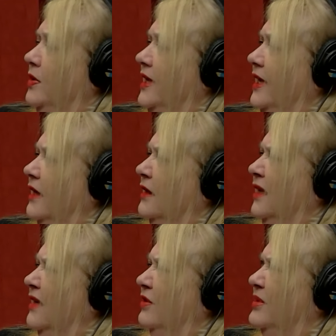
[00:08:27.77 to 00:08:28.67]
bodega and
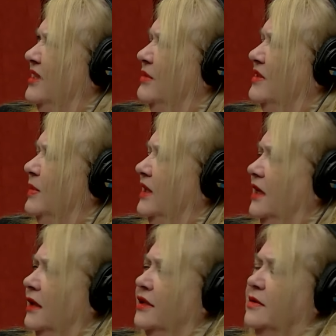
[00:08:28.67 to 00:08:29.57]
none of them seem to speak
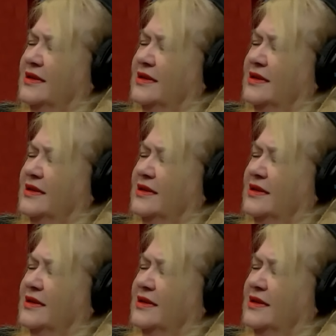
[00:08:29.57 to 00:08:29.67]
English.